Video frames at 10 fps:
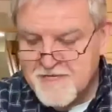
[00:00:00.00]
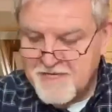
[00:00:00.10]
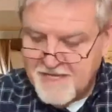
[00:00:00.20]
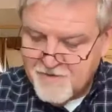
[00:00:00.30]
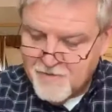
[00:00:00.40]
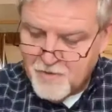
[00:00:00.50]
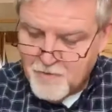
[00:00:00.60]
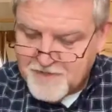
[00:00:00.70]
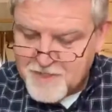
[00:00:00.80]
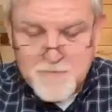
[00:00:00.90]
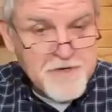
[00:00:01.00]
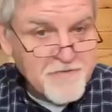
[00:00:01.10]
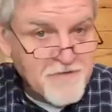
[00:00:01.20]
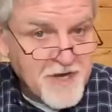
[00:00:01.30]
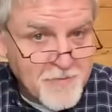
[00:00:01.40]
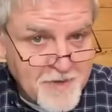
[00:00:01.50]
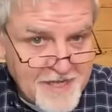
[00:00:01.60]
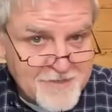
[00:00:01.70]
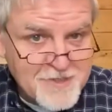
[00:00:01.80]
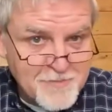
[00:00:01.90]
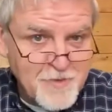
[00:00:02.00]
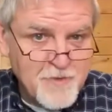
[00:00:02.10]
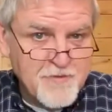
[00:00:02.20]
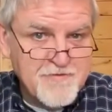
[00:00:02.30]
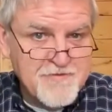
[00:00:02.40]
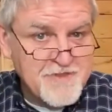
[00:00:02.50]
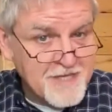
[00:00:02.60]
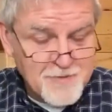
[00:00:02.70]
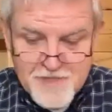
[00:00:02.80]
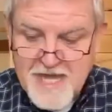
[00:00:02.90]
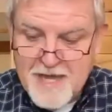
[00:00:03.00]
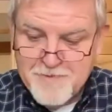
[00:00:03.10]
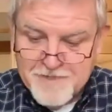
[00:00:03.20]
And oh, when the Spirit of God begins to move, things will happen.